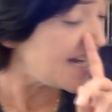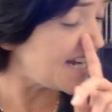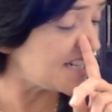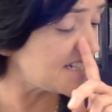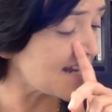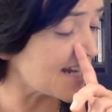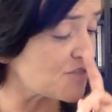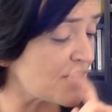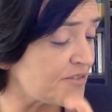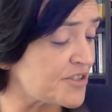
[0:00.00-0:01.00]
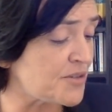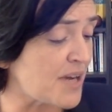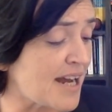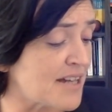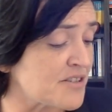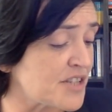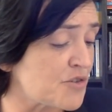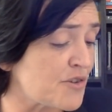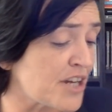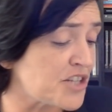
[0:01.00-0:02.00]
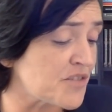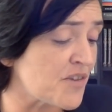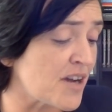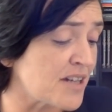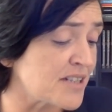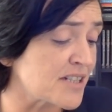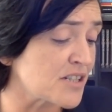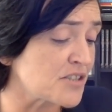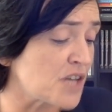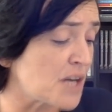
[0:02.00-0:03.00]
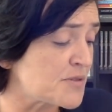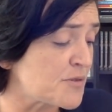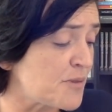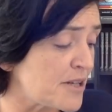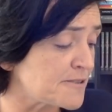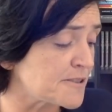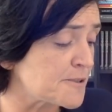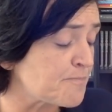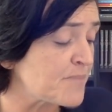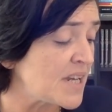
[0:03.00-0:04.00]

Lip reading: in tax revenue and the creation of highly skilled jobs for Britons.